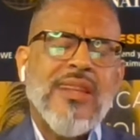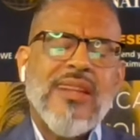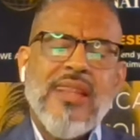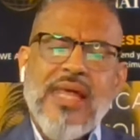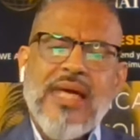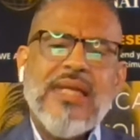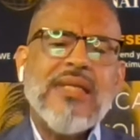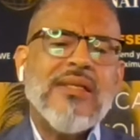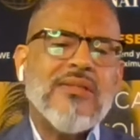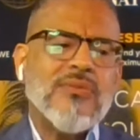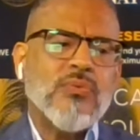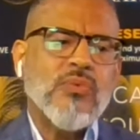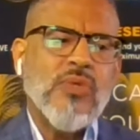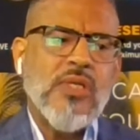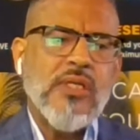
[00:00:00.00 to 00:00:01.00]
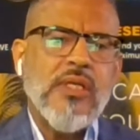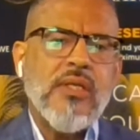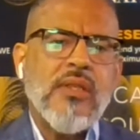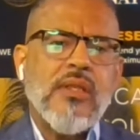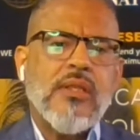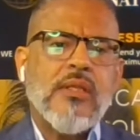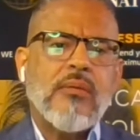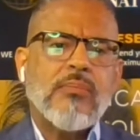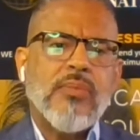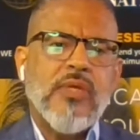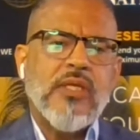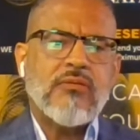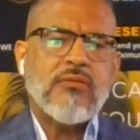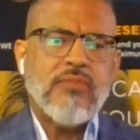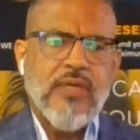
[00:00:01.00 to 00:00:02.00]
That is really the
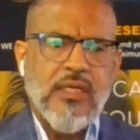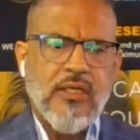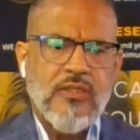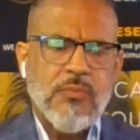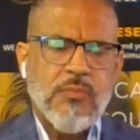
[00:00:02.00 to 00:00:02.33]
big advantage,